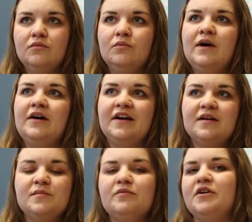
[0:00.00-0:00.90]
well, it
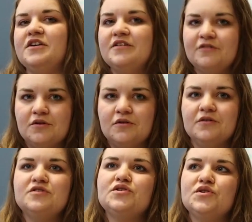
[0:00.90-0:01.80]
can be really difficult
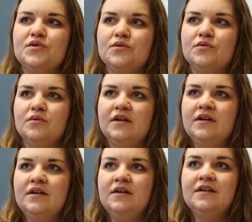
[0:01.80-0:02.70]
to
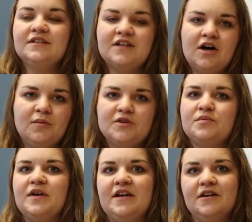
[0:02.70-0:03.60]
tell
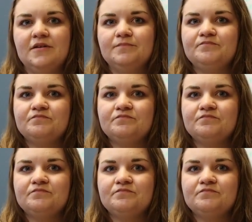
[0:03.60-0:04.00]
between